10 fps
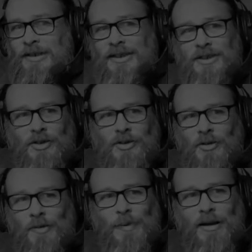need to
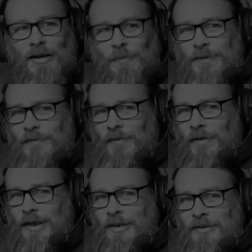know about art before
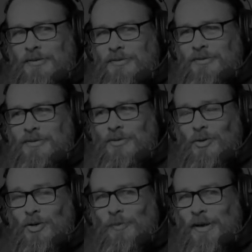I can
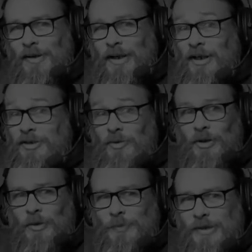talk about it, and I don't
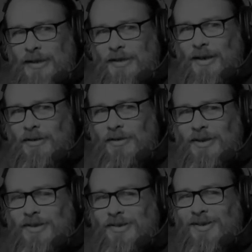upset the
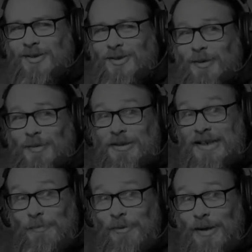artist because it might be
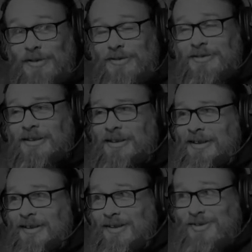temperamental.
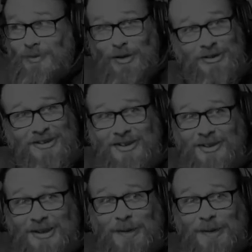Some artists are